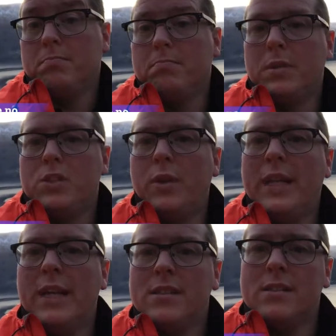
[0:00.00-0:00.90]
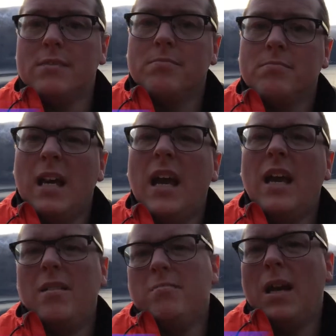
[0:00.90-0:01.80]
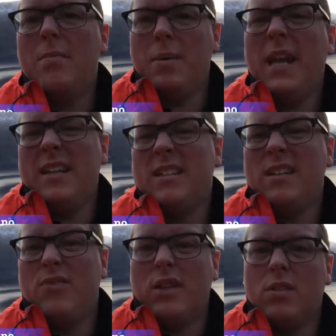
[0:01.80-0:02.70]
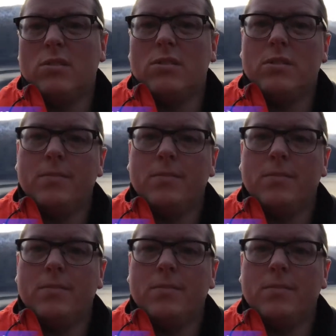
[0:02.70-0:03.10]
between us a bit difficult.